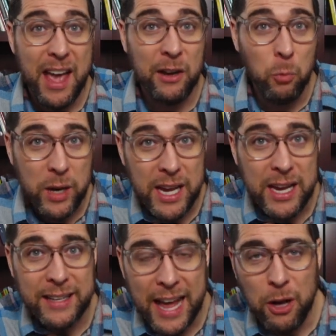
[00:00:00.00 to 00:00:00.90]
And
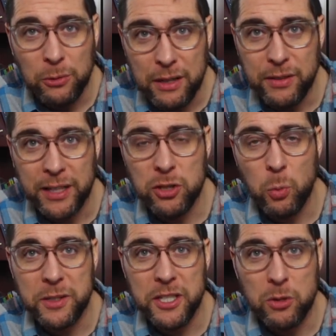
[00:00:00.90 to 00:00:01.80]
we, now living in
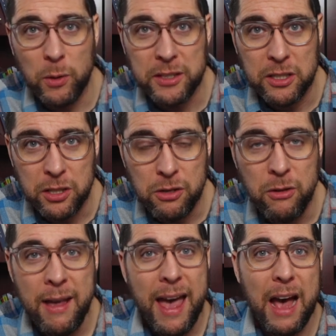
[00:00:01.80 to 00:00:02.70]

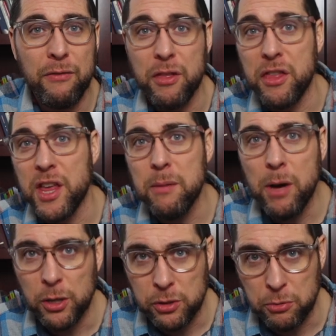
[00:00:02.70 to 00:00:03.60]
2022, have the
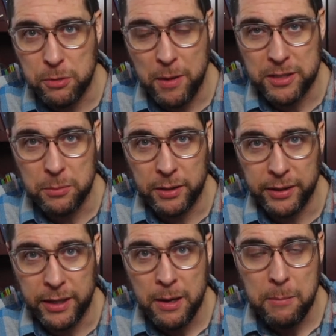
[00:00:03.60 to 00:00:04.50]
most
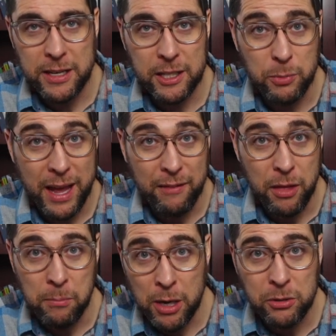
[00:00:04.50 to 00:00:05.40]
responsibility because we have
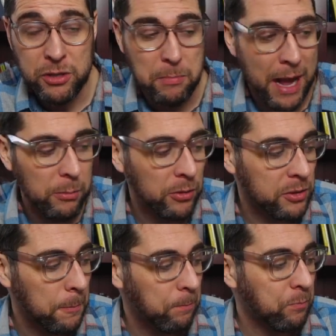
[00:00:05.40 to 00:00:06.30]
the most Bibles,